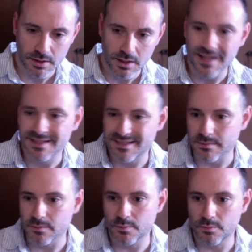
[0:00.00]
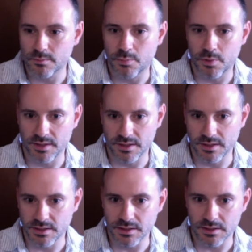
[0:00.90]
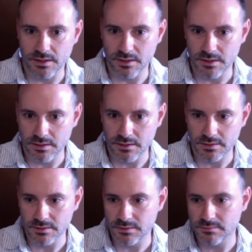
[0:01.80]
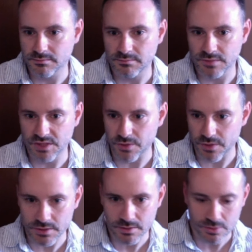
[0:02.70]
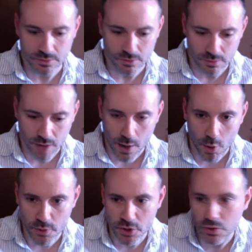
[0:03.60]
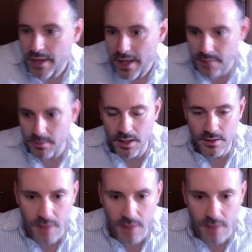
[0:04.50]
and seemed pretty serious. So I hope she's okay, but I